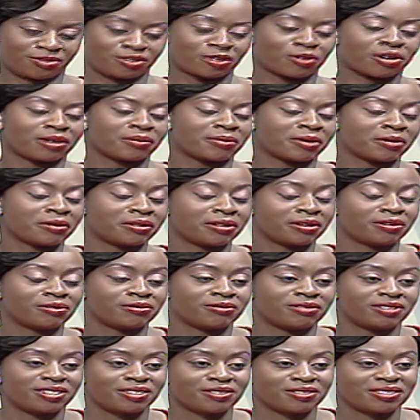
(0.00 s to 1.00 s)
talk about the
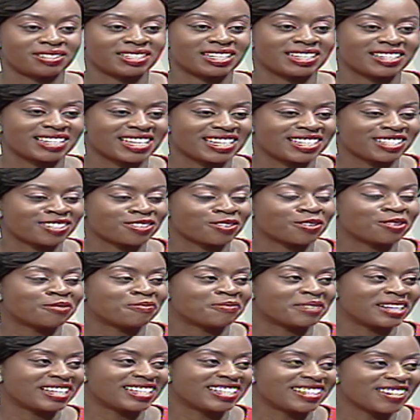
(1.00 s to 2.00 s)
good news. That, that is all
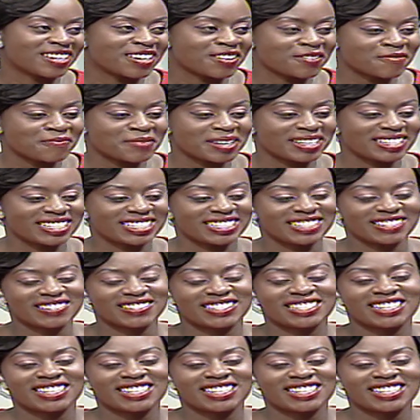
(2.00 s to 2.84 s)
bad news.